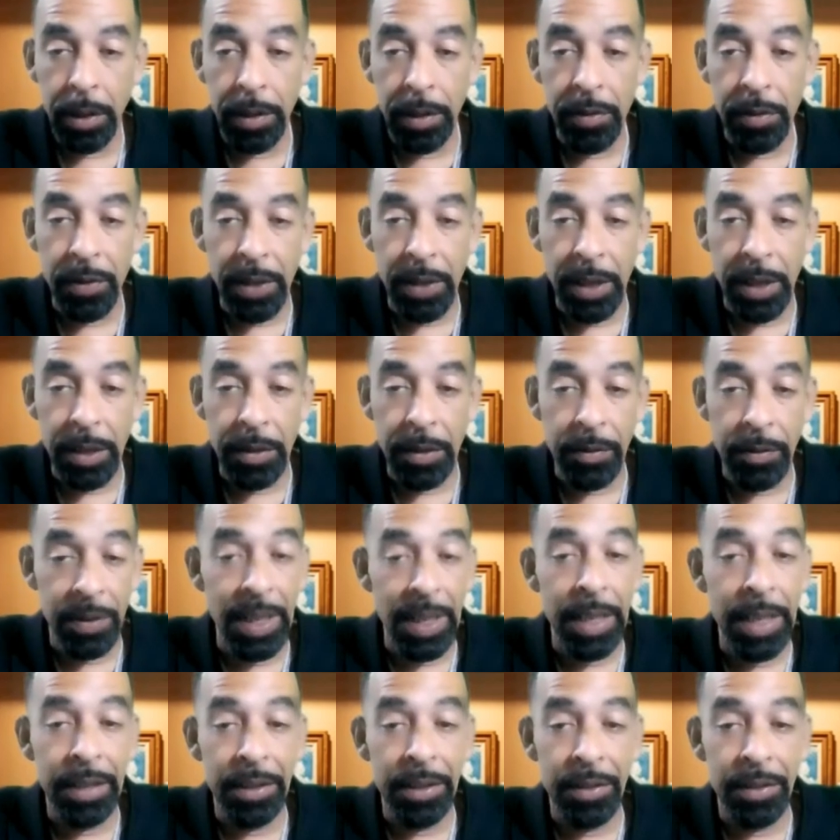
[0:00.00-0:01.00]
instead of
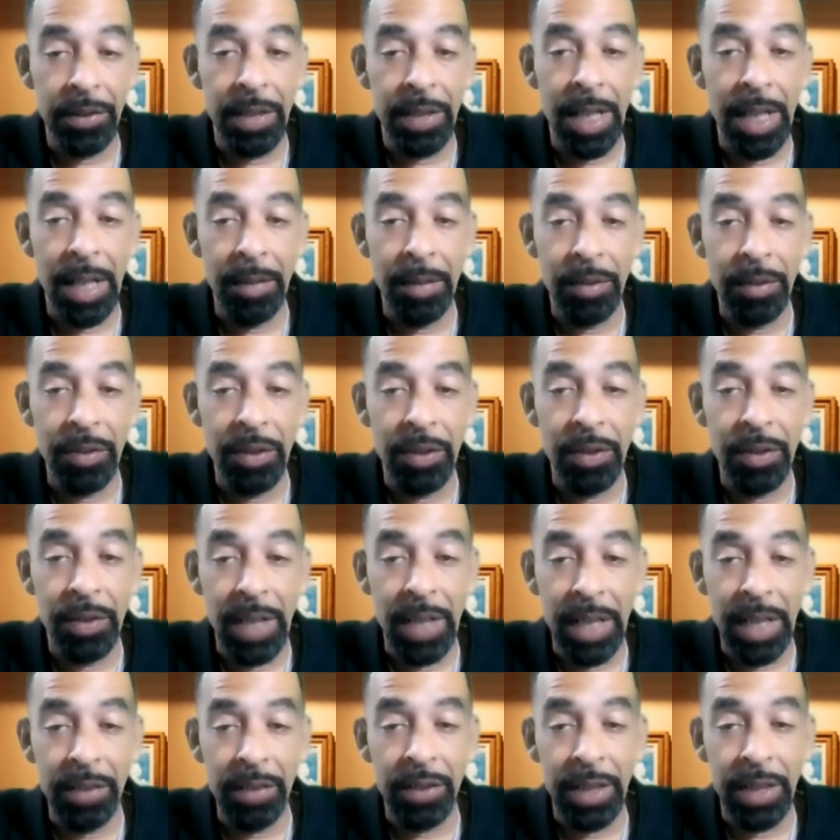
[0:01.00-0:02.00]
taking the time to
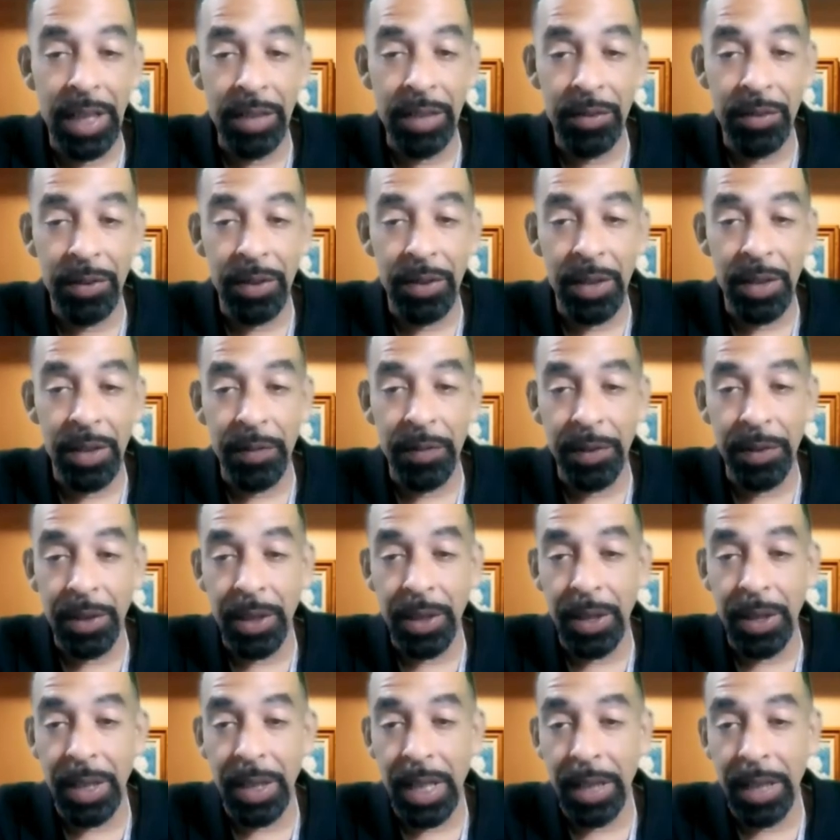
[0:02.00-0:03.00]
just educate yourself and
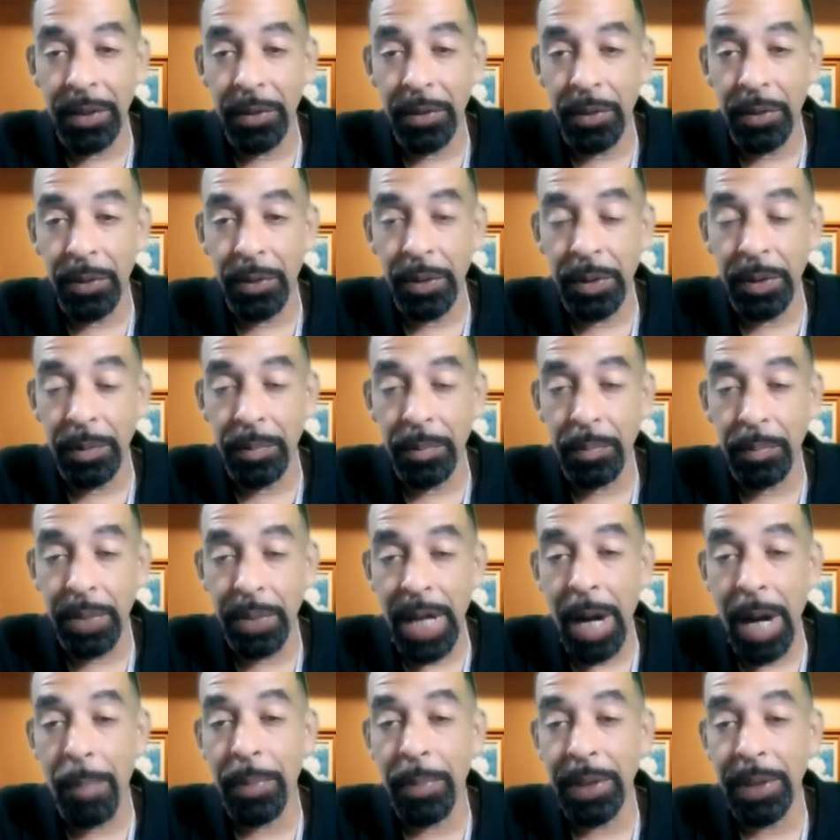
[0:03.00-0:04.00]
learn how to do it
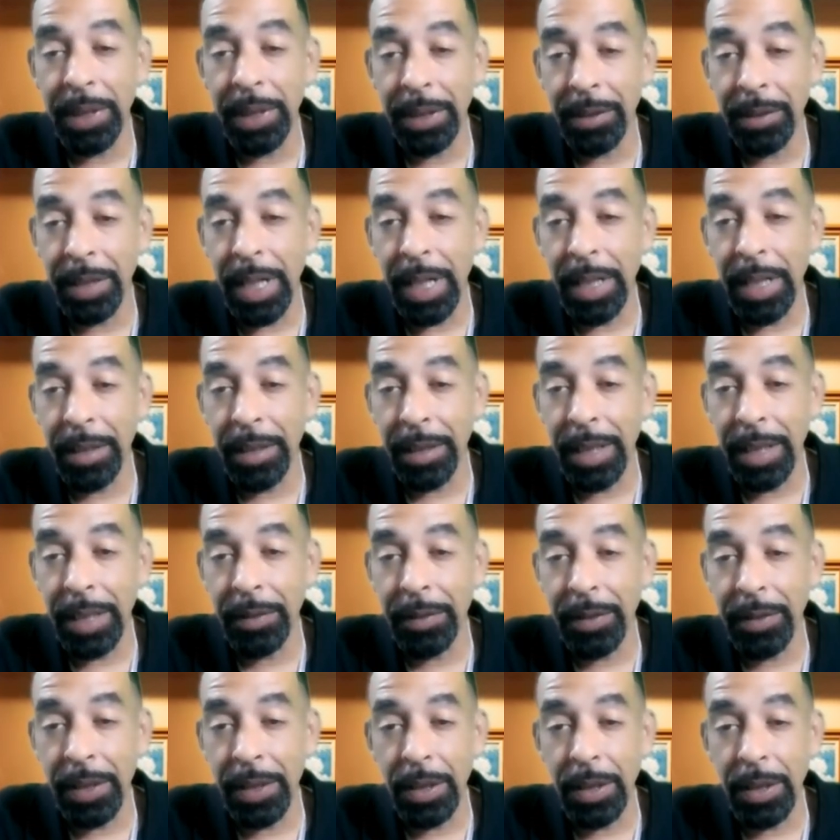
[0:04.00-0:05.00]
properly,
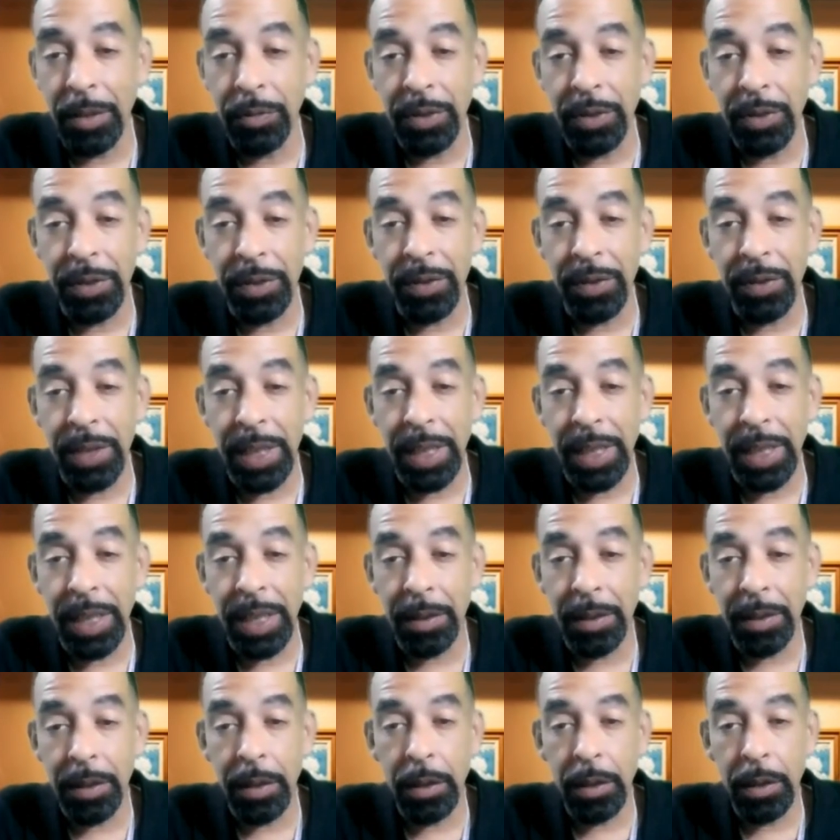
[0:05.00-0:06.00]
like Theo just
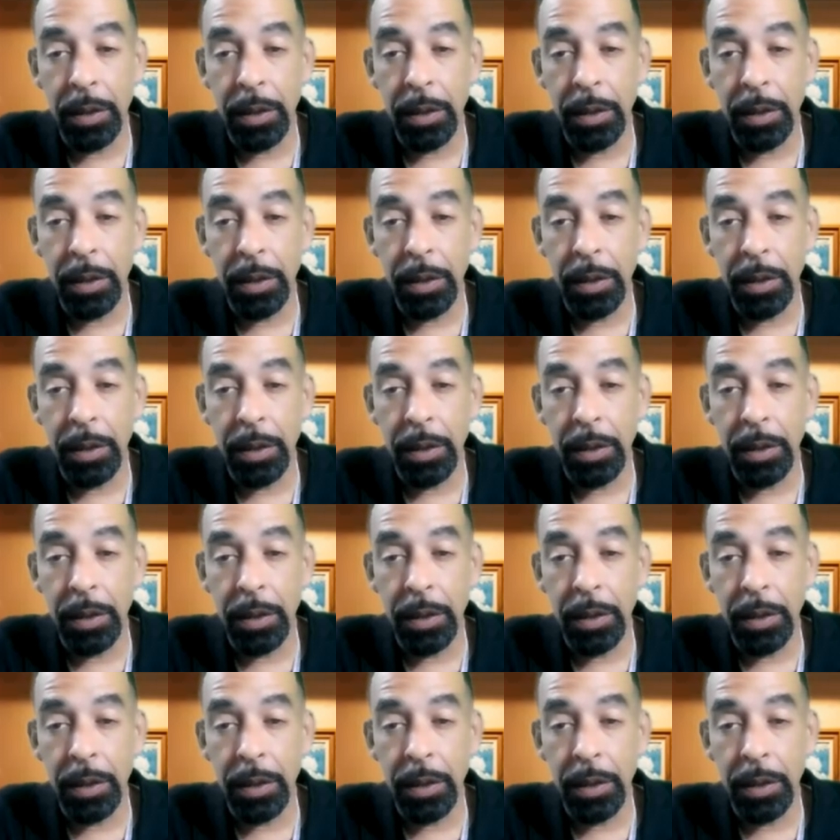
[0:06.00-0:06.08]
said.